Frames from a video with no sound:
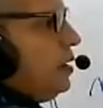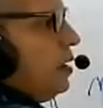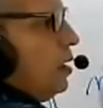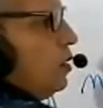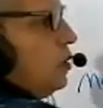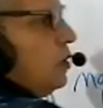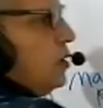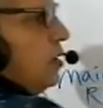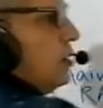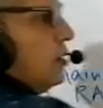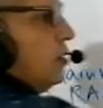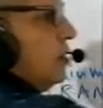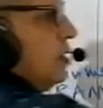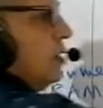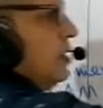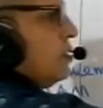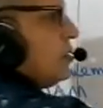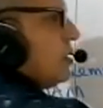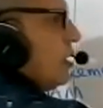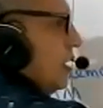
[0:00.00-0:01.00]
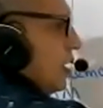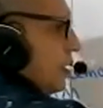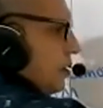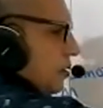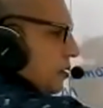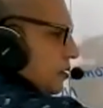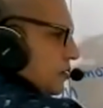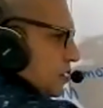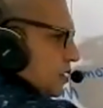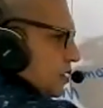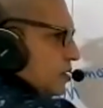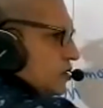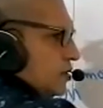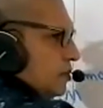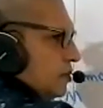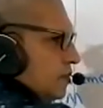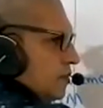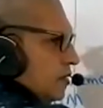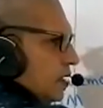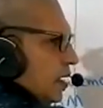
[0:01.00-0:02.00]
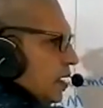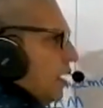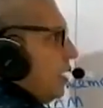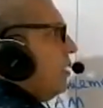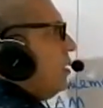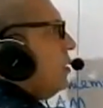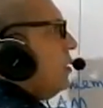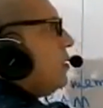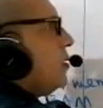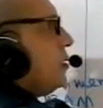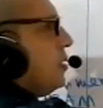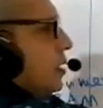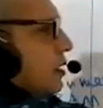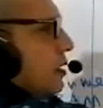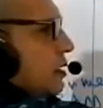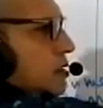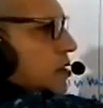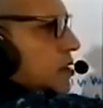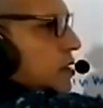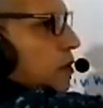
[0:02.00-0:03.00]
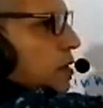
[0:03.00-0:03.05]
out these addresses, and there are some